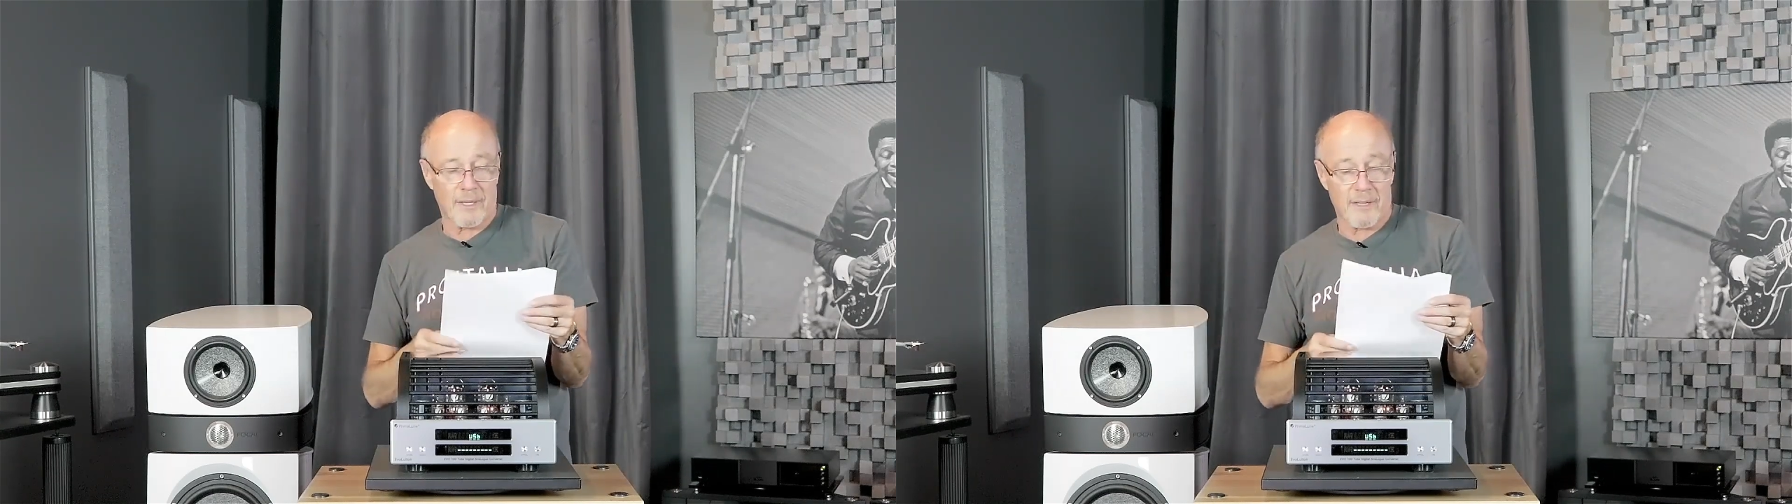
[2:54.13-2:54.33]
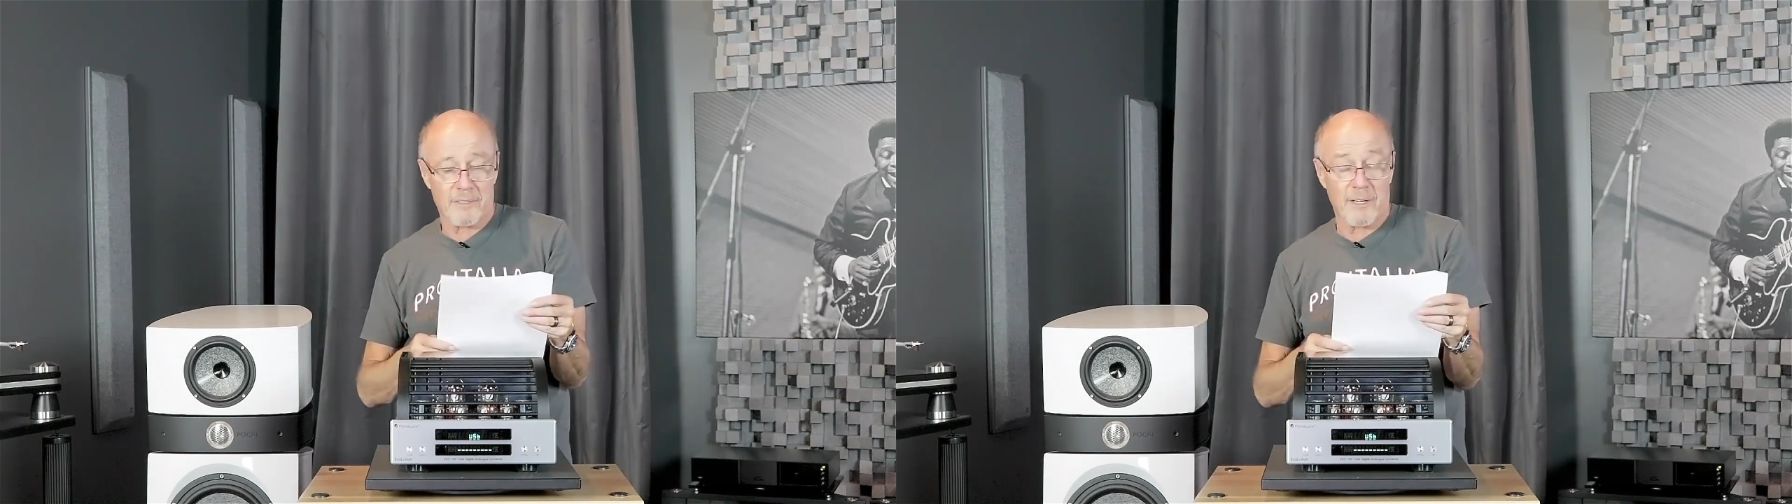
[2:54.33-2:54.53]

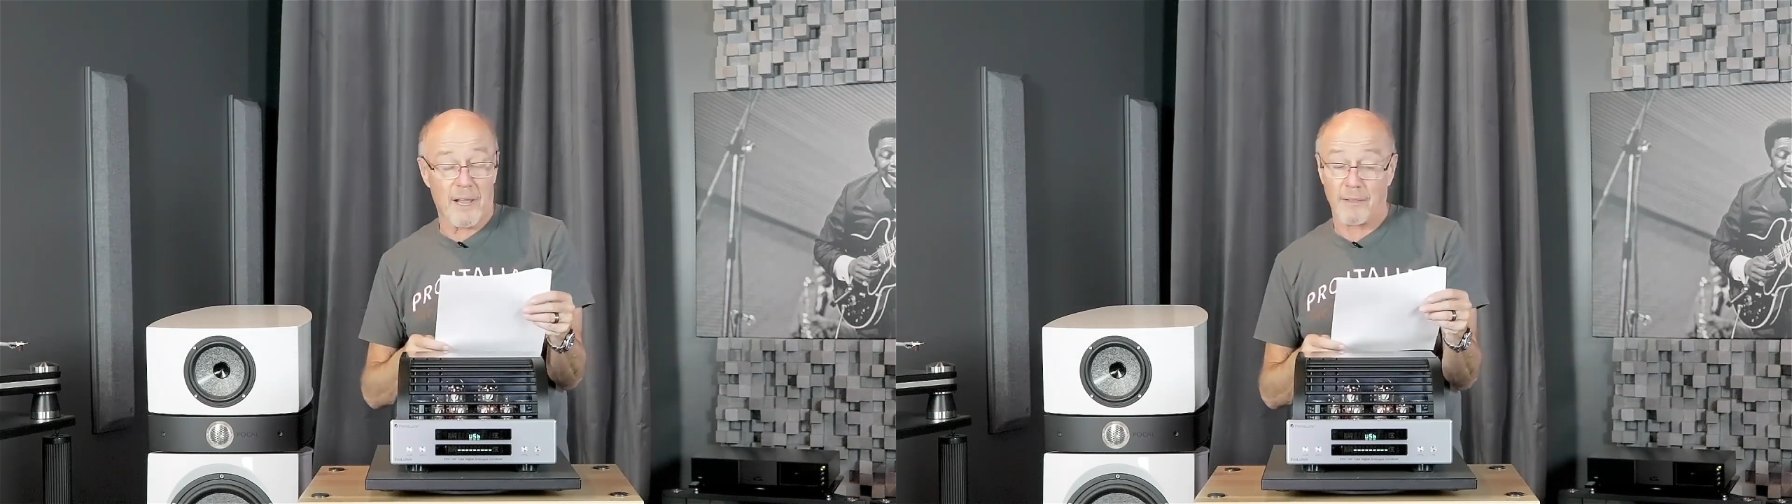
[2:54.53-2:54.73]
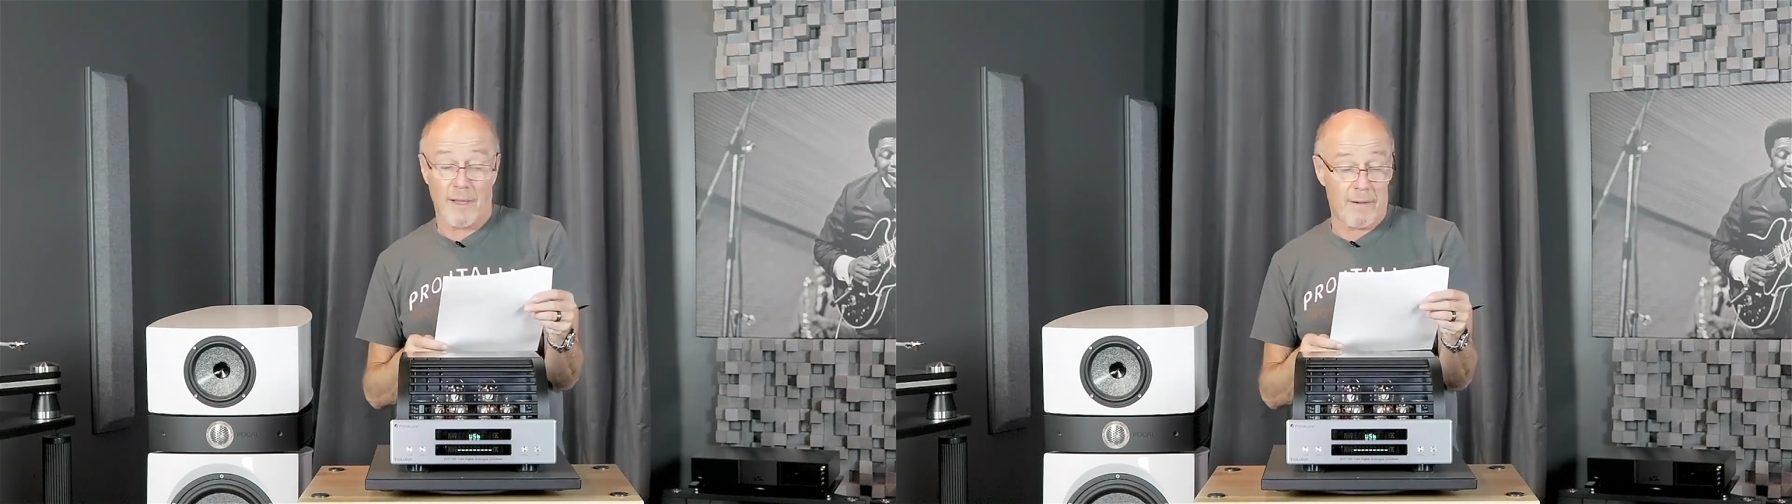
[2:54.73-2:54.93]
else that I
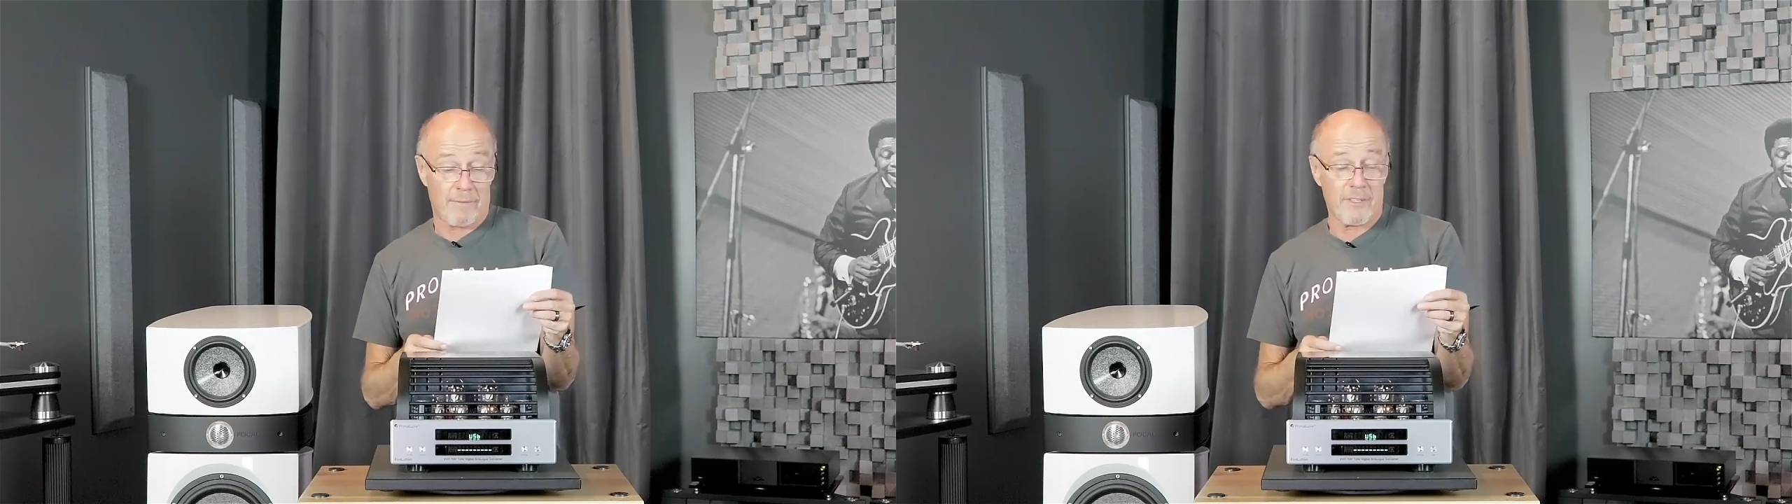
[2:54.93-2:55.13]
love.